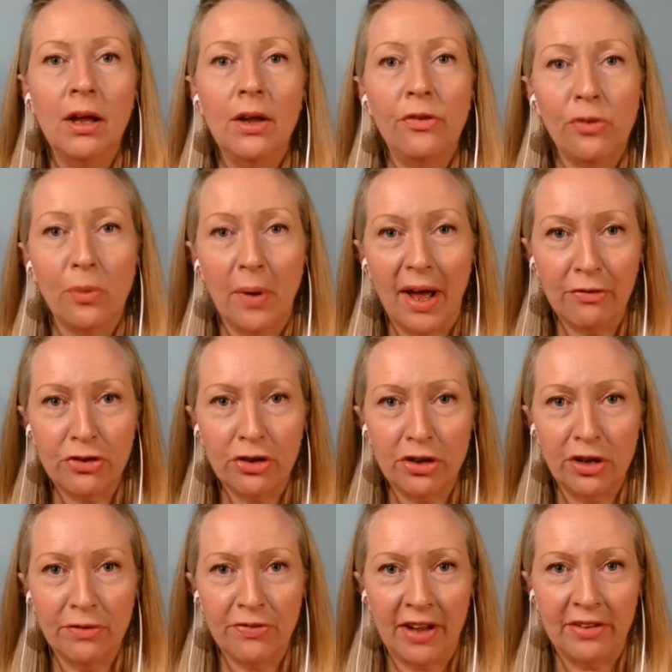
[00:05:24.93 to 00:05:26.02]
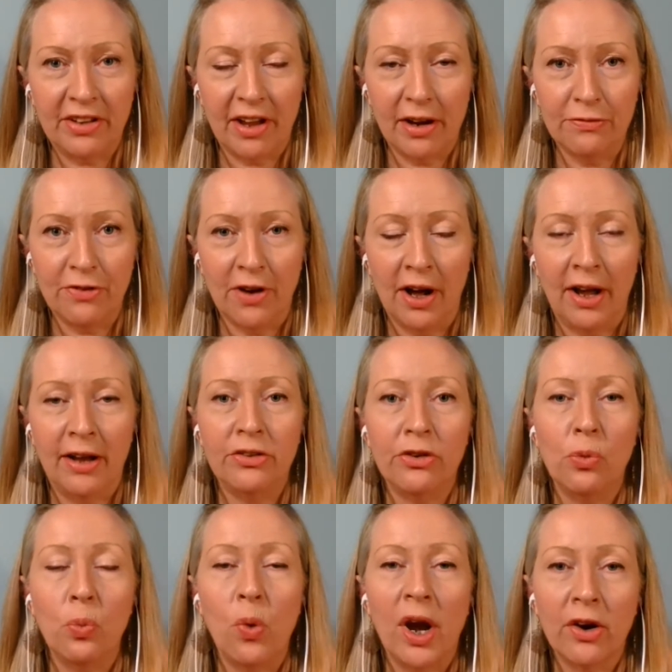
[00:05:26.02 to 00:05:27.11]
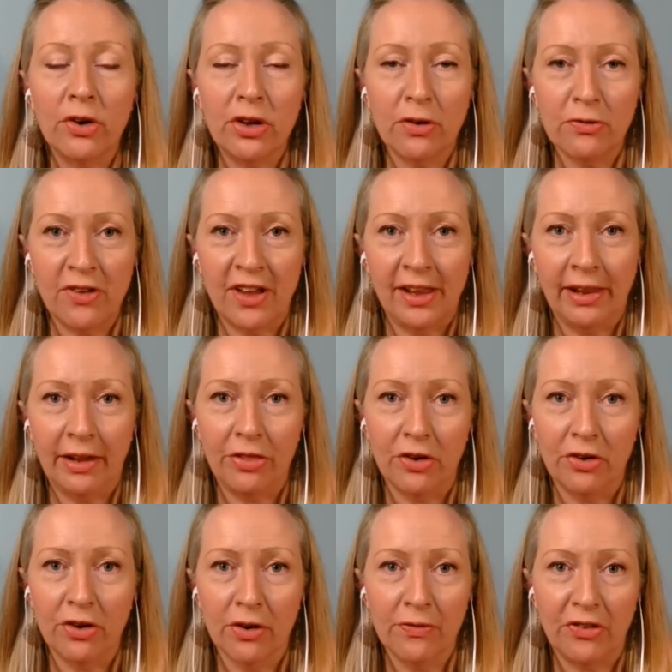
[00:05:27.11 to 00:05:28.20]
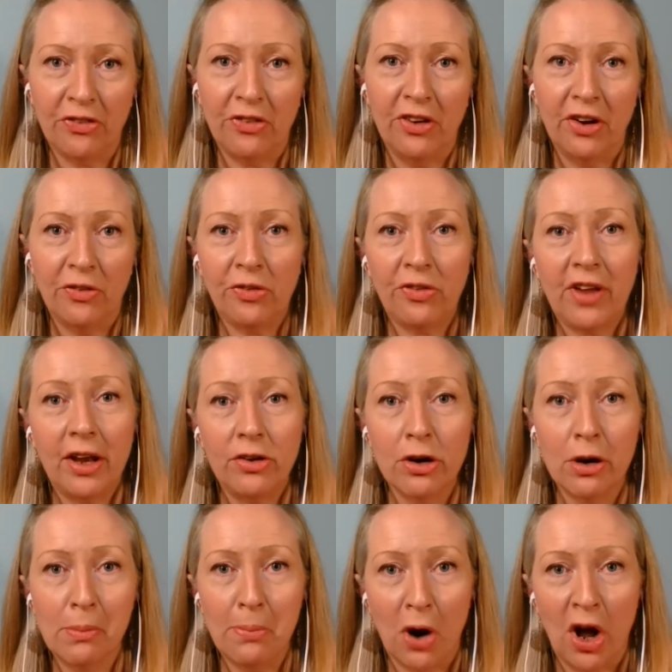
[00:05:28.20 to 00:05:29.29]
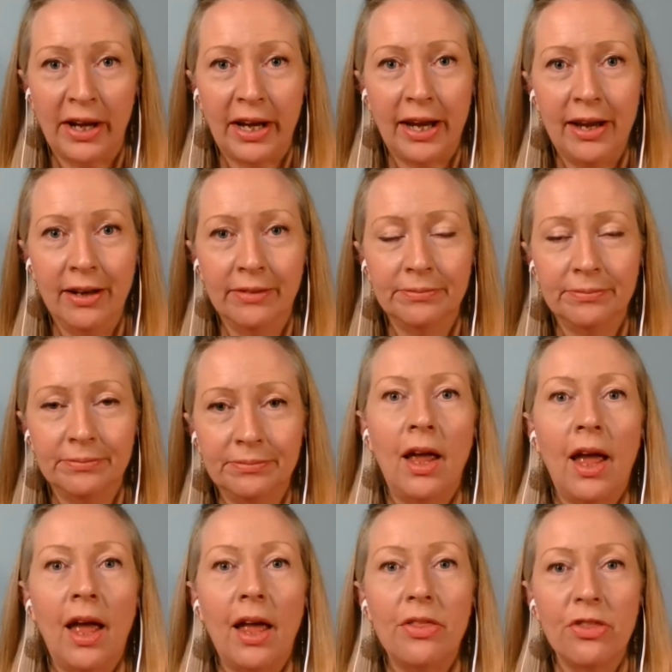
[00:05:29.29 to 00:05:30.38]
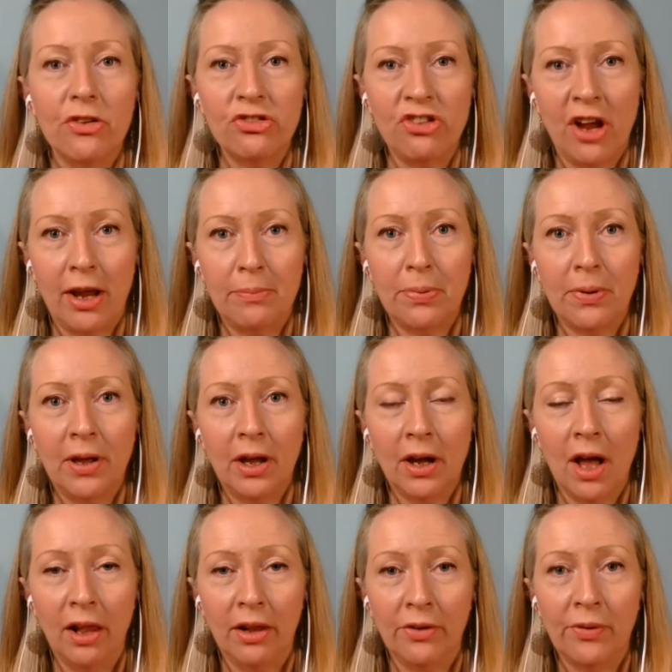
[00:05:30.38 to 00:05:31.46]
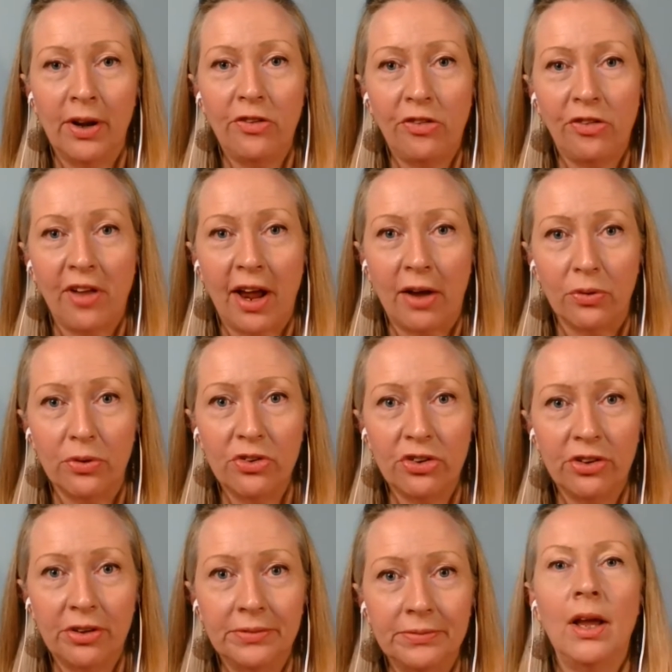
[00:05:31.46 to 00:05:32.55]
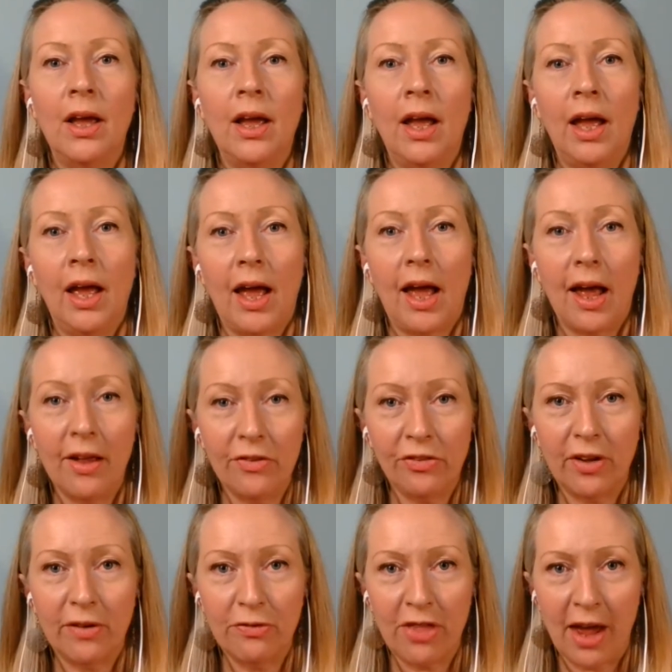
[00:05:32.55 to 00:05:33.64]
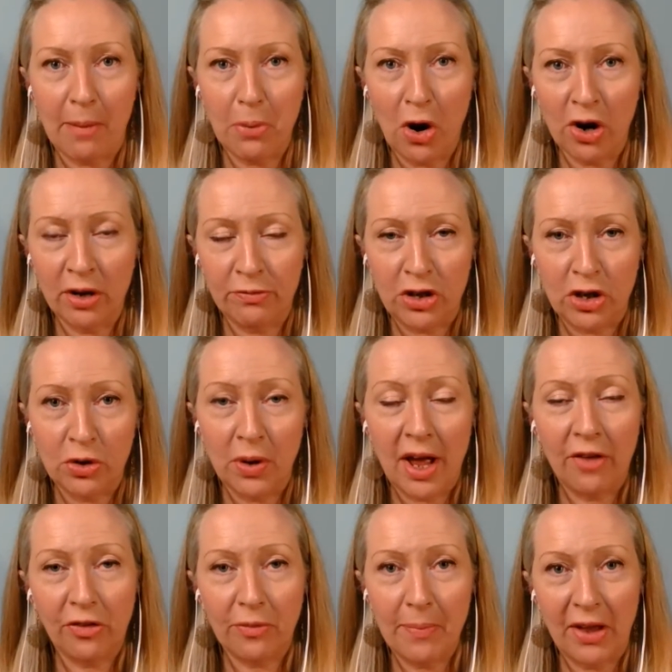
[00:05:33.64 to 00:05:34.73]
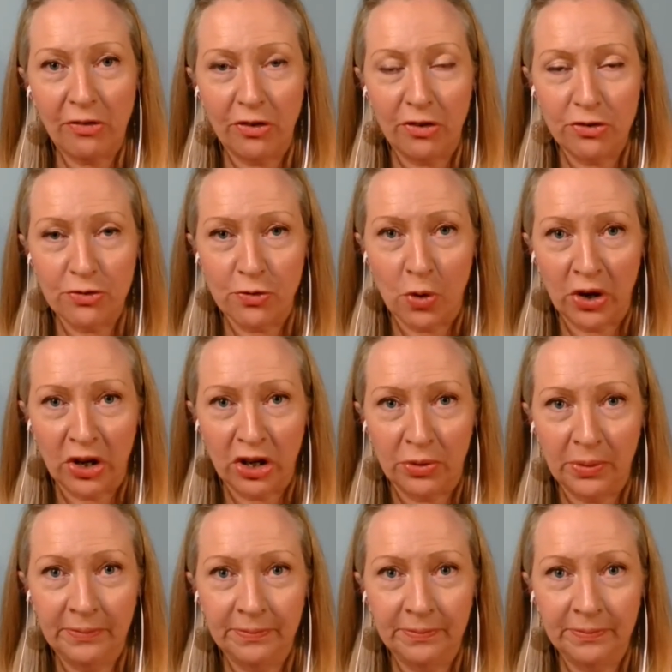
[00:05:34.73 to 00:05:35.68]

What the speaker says: So after you've identified where you're feeling the nervousness in your body and the shape, color, and sound, ask if that part of you has a message for you.